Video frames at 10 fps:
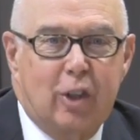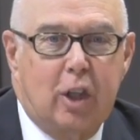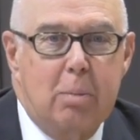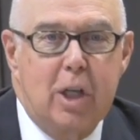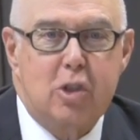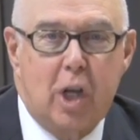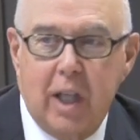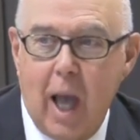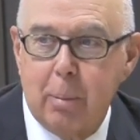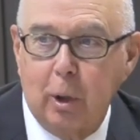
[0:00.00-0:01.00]
committees on
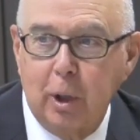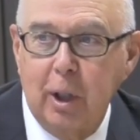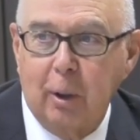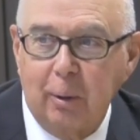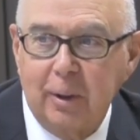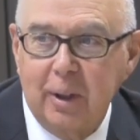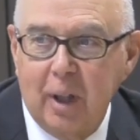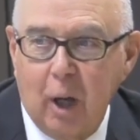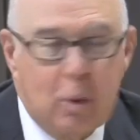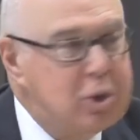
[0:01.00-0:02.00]
Capitol Hill
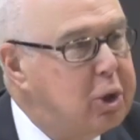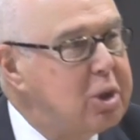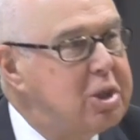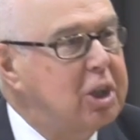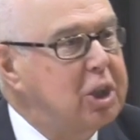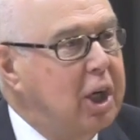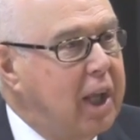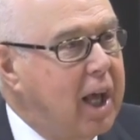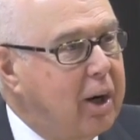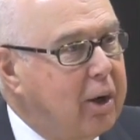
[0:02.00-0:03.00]
with jurisdiction in
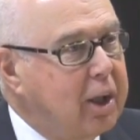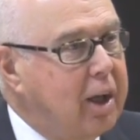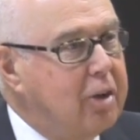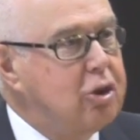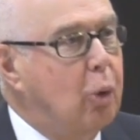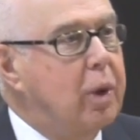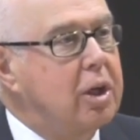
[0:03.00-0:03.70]
that area. And so we